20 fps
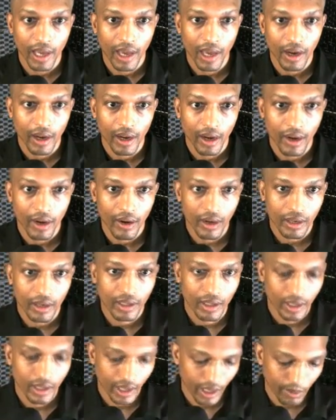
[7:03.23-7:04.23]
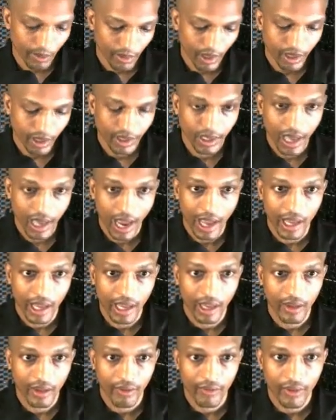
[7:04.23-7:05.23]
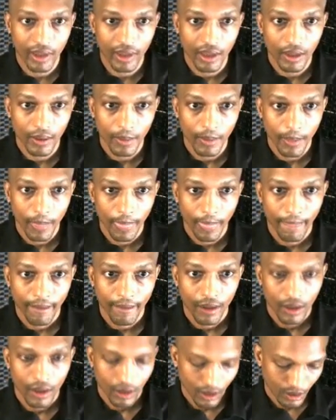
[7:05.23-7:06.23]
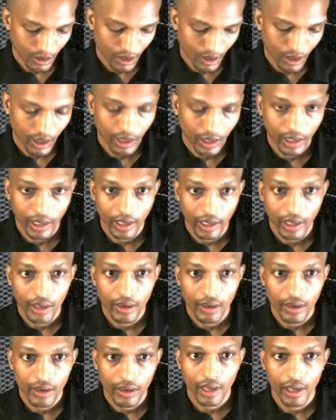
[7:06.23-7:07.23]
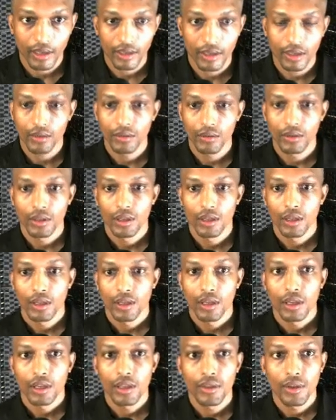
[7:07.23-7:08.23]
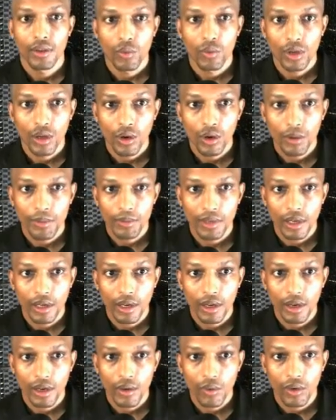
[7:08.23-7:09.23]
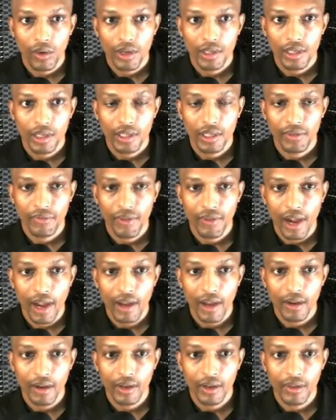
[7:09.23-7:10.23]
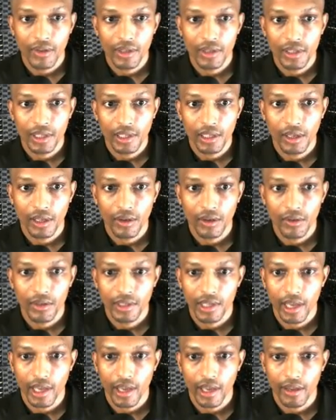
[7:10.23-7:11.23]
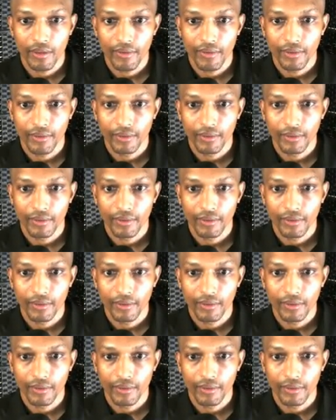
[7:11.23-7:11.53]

out of here and just keep it as .env. Click enter like so. And then we go up to here where it says file and then just click on save.